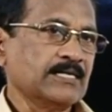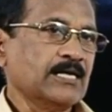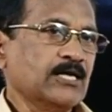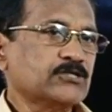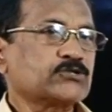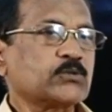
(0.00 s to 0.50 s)

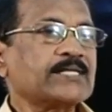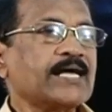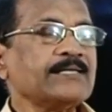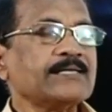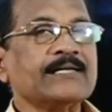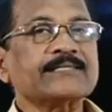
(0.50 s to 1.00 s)
So
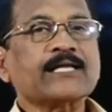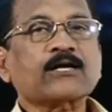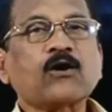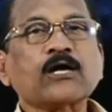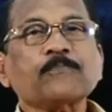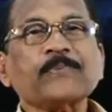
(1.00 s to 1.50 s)
that the
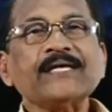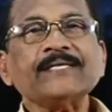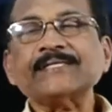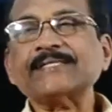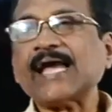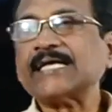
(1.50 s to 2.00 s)

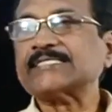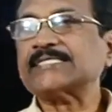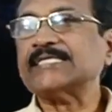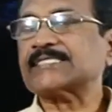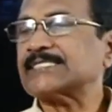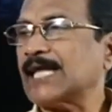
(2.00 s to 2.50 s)
corporate tax
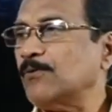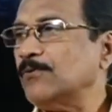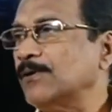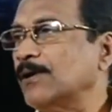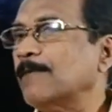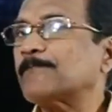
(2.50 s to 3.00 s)
is now
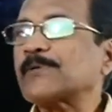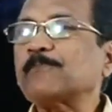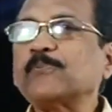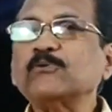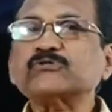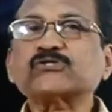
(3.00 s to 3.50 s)

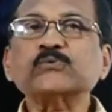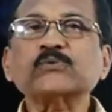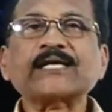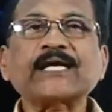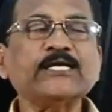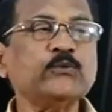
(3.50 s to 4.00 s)
proposed to
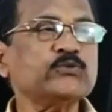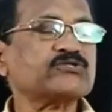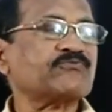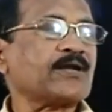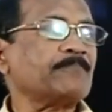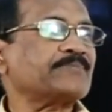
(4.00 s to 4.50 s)
reduce
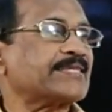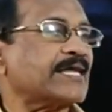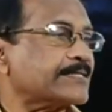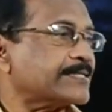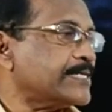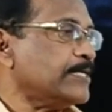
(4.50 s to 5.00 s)
from
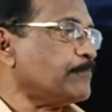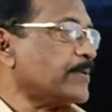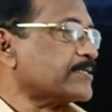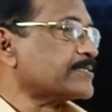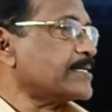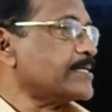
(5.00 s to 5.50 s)

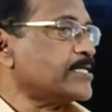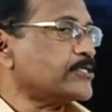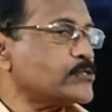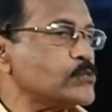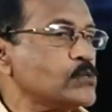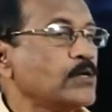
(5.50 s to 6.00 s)
30%
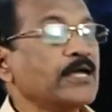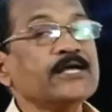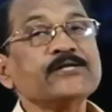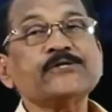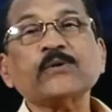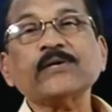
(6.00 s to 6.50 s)
to
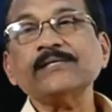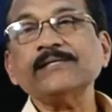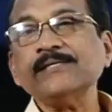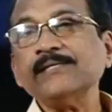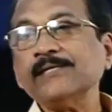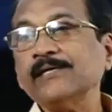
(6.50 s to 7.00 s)

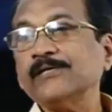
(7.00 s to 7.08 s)
22%.